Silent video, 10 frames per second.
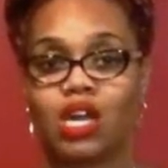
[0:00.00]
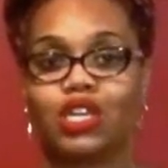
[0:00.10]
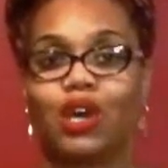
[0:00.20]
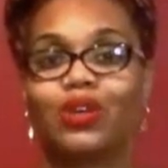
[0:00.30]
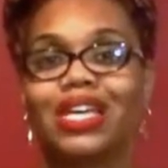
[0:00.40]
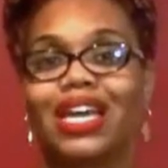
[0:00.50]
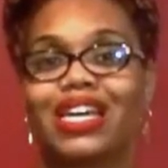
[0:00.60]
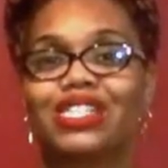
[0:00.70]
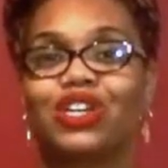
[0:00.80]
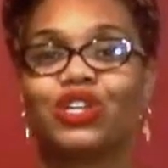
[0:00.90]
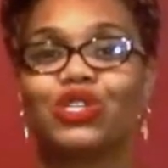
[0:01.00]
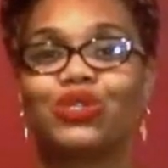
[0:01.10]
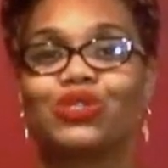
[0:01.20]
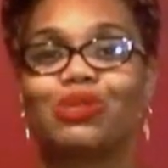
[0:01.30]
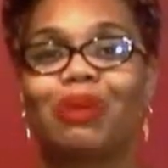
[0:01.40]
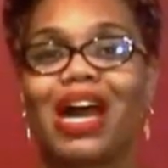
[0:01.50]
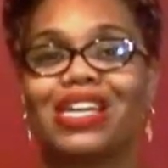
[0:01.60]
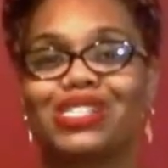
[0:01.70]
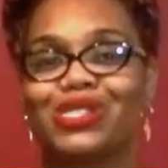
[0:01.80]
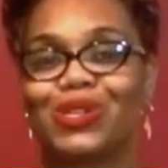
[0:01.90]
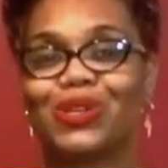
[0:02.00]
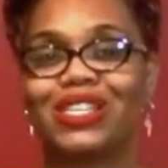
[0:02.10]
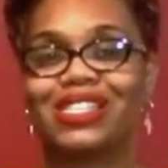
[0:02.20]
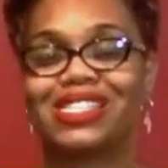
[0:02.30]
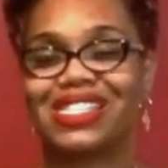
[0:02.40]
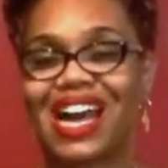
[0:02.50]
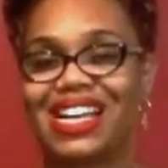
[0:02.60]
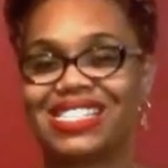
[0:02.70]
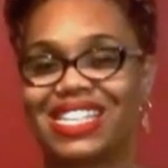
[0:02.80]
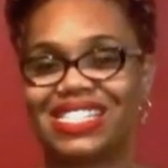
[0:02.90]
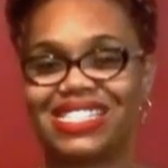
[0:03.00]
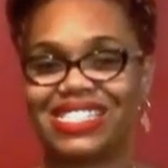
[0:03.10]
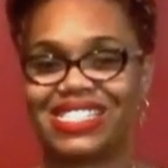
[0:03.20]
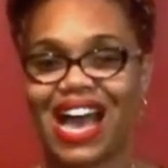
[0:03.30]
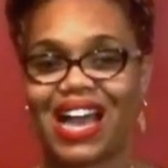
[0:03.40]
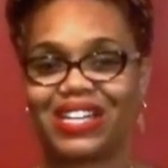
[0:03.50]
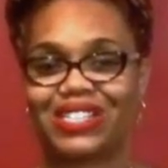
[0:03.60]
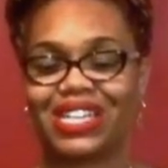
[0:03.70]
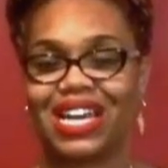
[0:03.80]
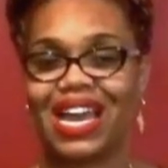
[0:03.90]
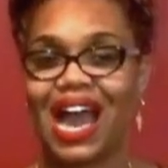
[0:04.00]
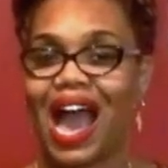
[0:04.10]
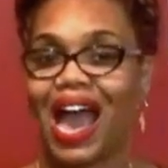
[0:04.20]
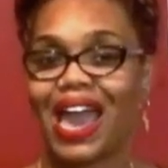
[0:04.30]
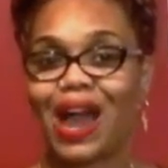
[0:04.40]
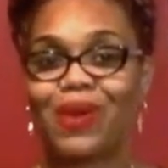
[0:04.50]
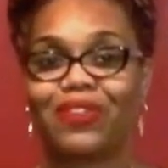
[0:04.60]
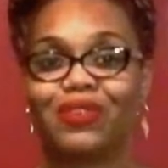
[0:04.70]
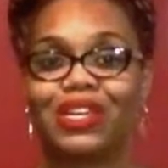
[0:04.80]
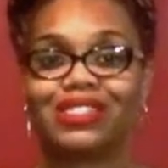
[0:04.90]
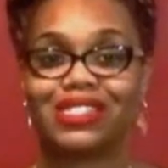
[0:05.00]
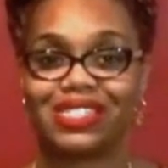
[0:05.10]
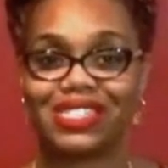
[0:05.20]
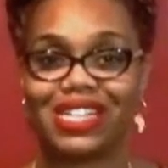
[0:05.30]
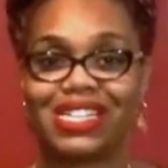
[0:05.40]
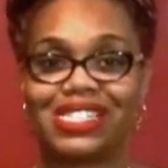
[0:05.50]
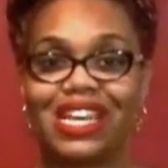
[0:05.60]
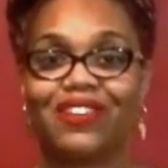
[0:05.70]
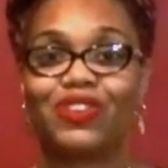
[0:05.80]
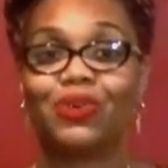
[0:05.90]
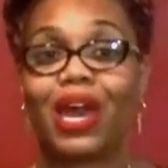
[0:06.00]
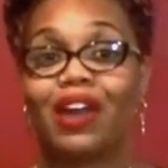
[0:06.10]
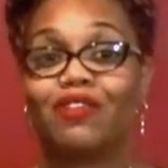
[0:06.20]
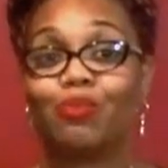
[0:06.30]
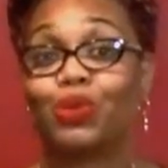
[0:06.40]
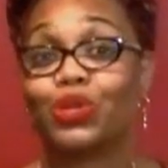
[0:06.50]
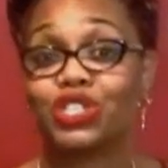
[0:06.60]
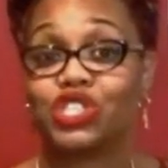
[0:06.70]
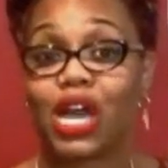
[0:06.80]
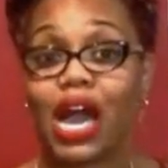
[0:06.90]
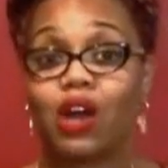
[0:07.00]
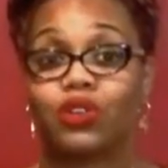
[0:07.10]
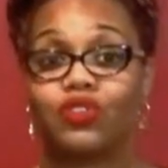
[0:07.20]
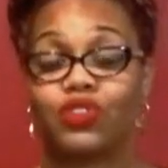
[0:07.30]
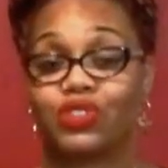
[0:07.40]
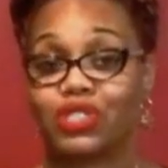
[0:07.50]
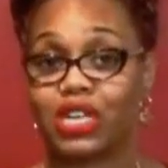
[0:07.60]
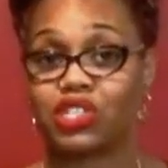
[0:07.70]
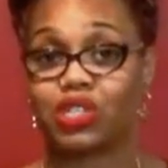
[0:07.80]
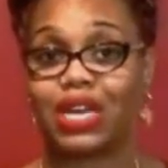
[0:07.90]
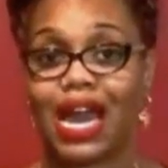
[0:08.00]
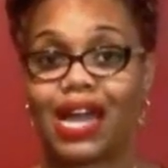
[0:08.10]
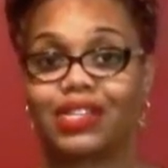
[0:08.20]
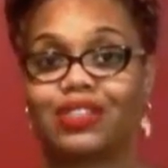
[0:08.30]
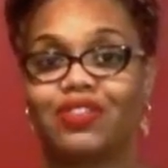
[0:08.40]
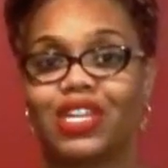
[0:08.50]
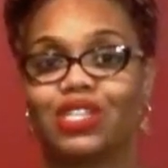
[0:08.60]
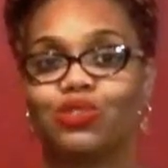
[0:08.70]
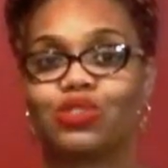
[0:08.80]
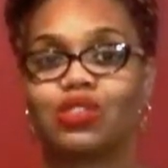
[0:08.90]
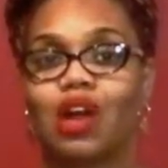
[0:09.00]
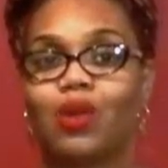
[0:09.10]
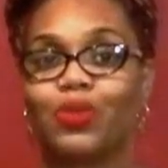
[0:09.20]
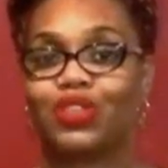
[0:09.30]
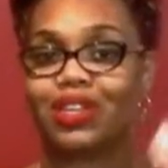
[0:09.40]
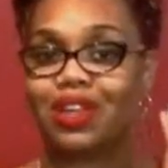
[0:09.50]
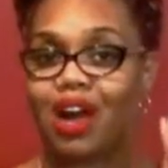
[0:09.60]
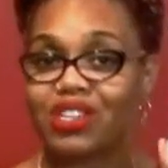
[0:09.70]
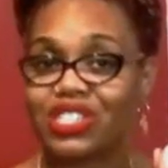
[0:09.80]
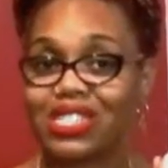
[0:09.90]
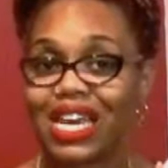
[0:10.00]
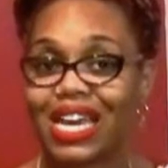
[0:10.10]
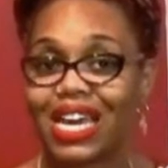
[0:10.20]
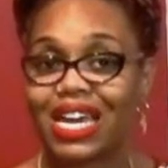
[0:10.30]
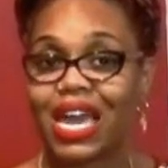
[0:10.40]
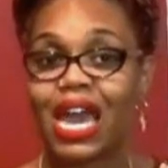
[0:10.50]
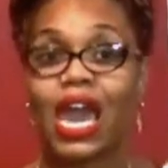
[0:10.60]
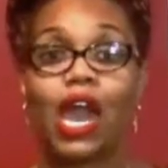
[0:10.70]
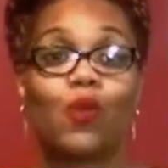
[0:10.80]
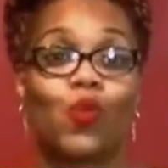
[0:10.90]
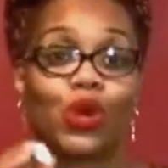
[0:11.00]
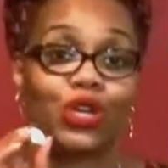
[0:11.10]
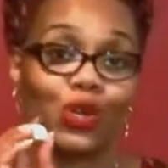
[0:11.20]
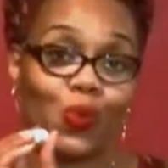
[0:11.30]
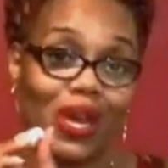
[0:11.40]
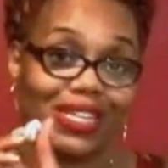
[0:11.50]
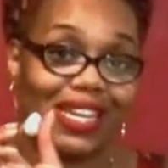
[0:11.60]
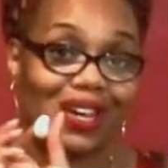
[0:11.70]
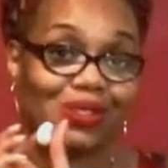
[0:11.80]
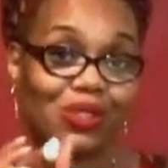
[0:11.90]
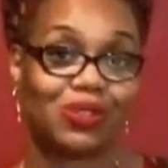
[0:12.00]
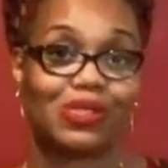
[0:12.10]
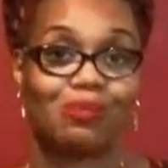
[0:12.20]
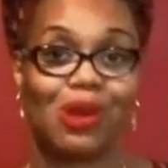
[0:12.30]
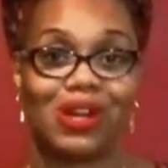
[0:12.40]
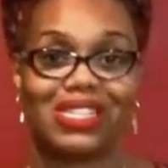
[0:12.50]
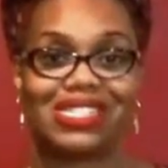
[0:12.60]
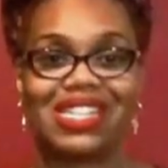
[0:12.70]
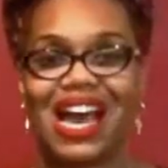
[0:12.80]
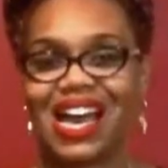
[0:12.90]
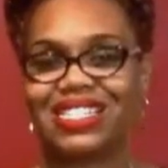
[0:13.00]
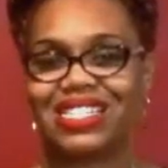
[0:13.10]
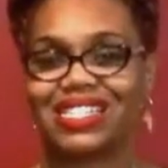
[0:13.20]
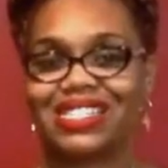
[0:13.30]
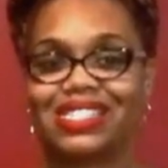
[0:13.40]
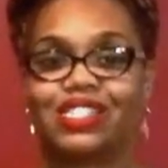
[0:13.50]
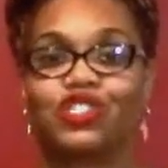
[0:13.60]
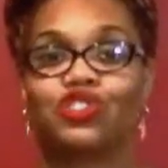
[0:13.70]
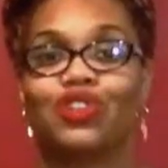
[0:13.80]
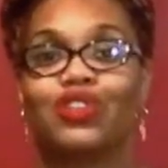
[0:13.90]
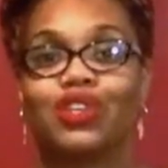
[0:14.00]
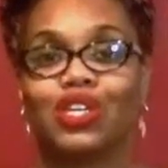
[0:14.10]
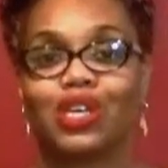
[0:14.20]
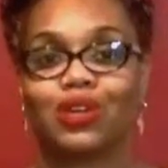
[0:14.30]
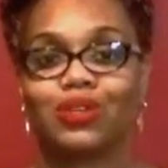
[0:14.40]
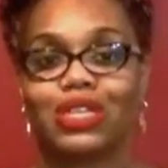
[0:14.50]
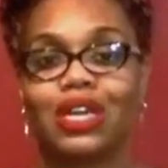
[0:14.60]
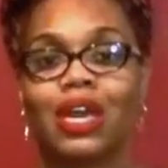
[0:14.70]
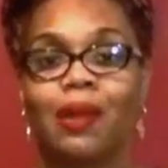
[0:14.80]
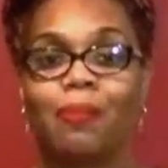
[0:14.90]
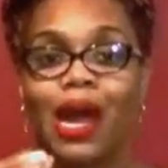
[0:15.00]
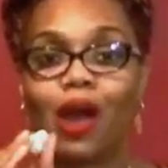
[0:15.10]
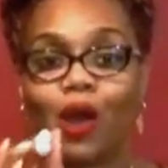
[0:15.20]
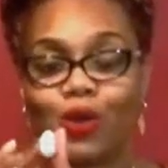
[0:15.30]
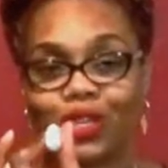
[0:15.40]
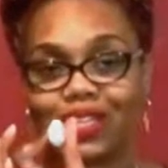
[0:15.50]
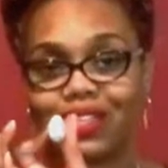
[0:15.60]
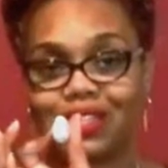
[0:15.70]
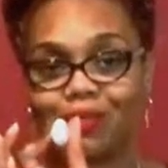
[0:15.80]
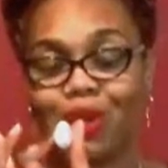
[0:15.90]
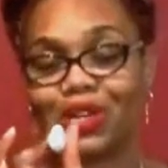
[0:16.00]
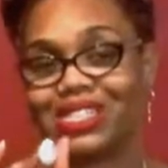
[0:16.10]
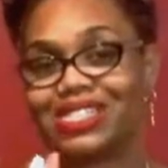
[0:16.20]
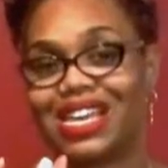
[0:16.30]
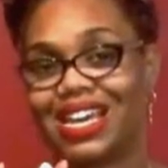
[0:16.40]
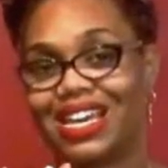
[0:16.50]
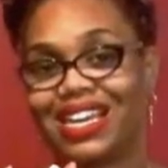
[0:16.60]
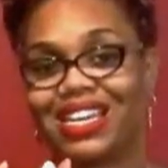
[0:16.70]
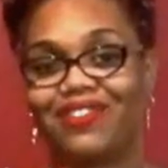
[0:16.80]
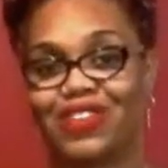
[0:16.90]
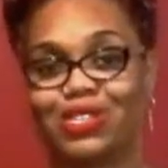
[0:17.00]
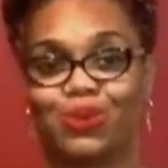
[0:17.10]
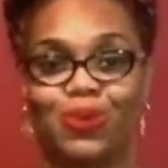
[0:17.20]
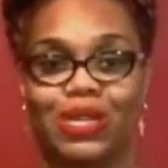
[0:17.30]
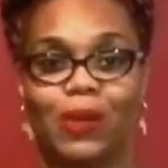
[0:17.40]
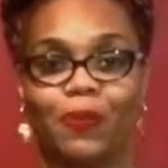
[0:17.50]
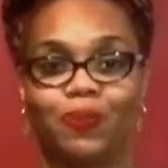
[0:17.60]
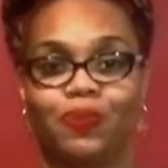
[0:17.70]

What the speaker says: Yoni eggs are used by inserting the size that is desired. I, however, suggest if you have bored a child or if you're sexually active that you start with the largest egg and work your way down to the smallest. The idea is to strengthen the yoni by holding the smallest egg eventually.